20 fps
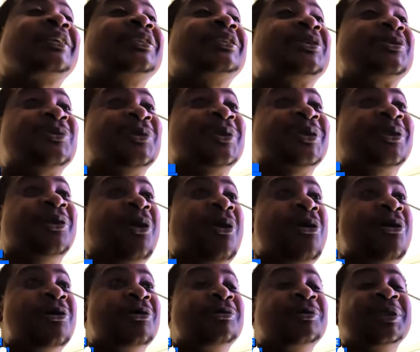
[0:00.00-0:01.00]
then when he
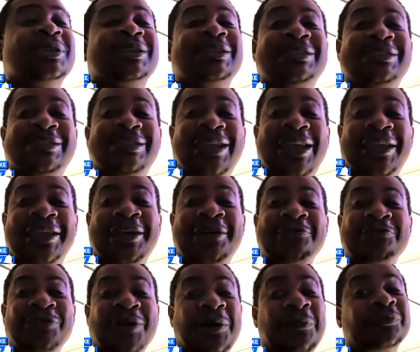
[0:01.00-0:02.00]
called me, and
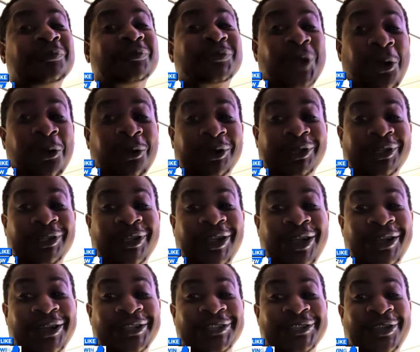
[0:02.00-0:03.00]
I'm talking to
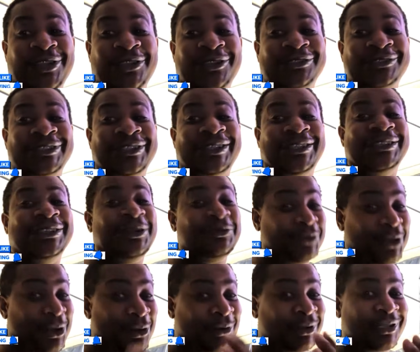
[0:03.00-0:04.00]
God, y'all. I'm
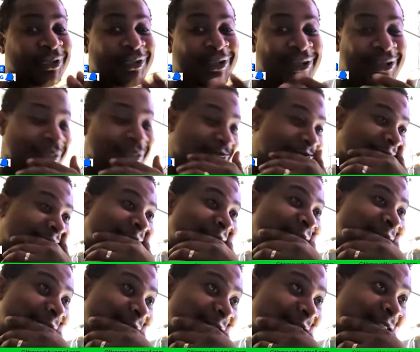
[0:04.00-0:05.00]
talking to God
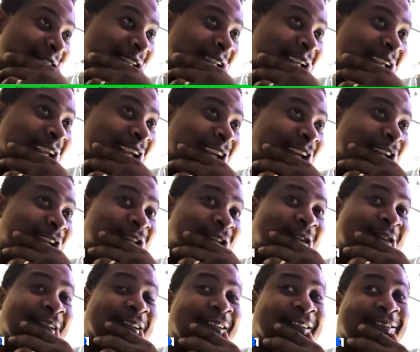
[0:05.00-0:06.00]
because you
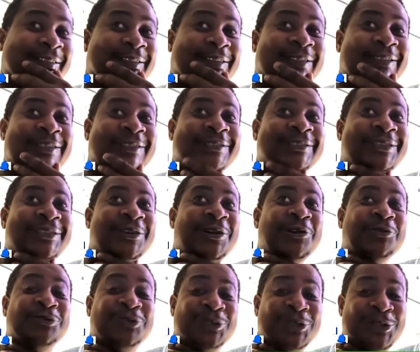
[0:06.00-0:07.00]
know
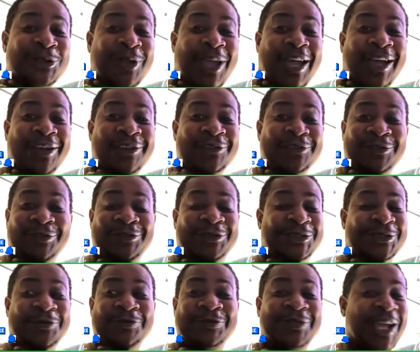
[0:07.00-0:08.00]
hopefully you have
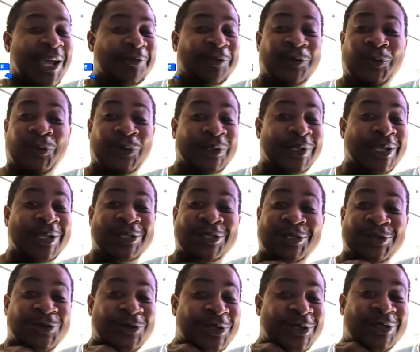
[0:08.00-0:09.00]
some type of
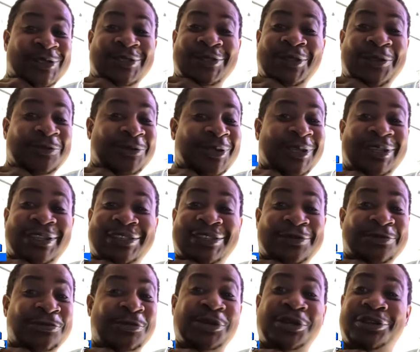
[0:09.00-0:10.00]
relation with something that's
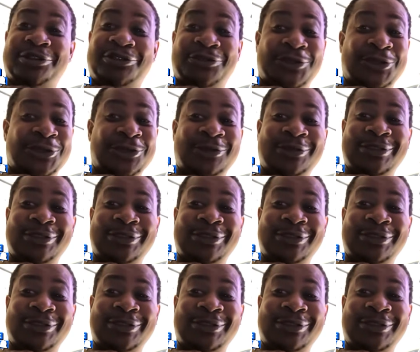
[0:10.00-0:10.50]
above you